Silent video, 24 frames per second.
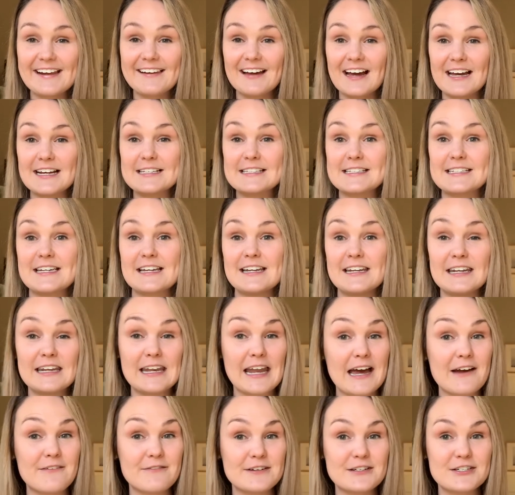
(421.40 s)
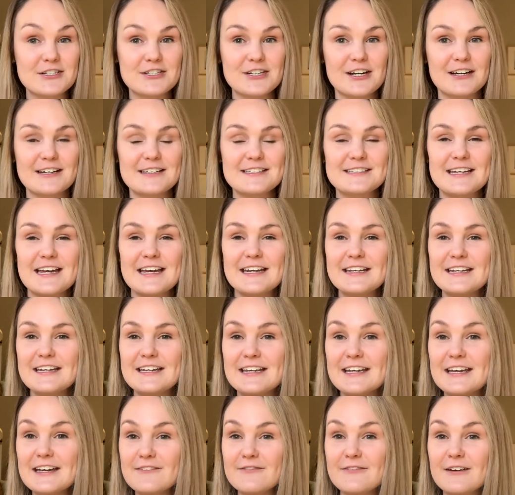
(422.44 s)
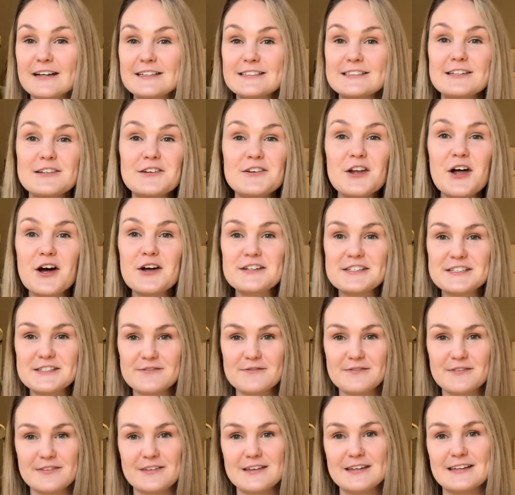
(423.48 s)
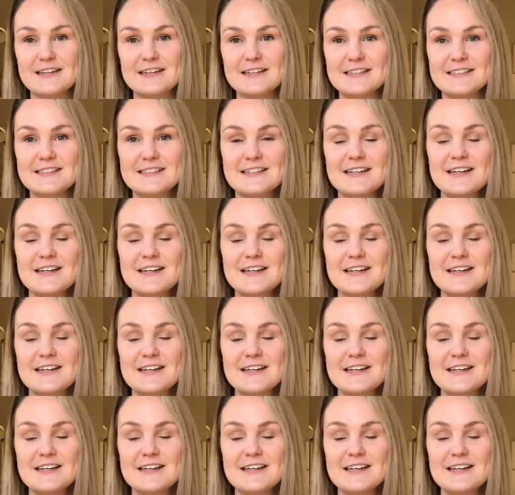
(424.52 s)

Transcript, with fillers: likes to lavish us and give us lots of things.